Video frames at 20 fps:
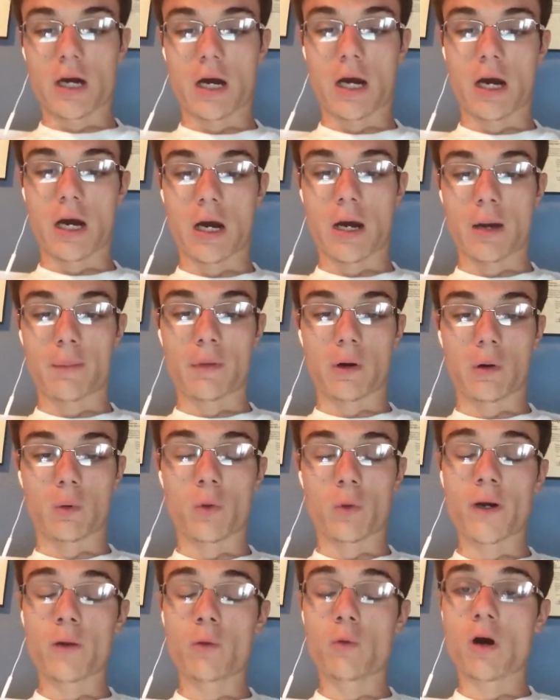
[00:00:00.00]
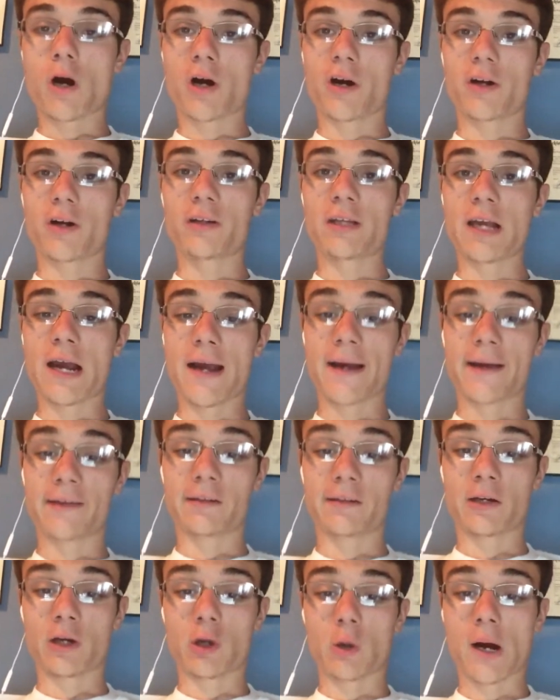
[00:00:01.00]
Um, a wing walker dies
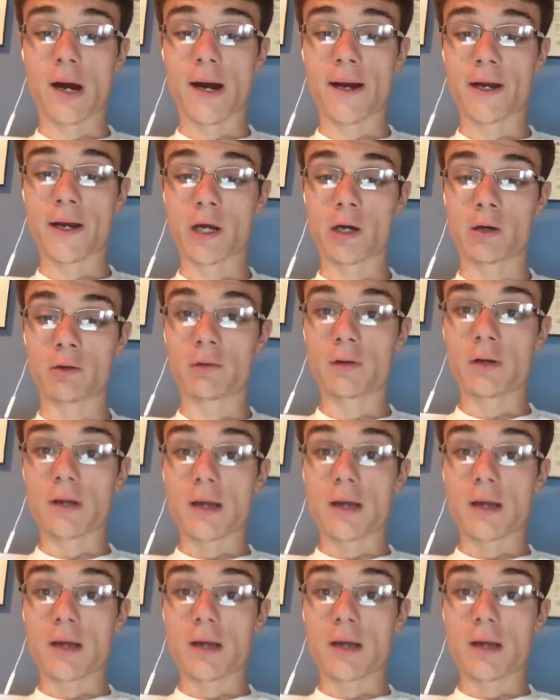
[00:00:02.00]
in Ohio